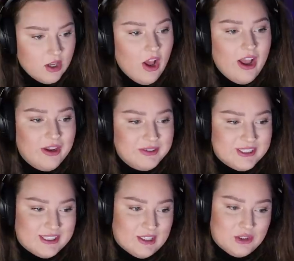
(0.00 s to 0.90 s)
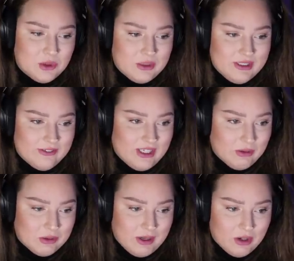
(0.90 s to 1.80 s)
I have a sensual evening
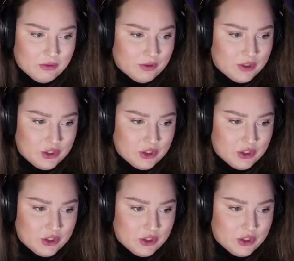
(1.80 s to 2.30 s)
with my girlfriend,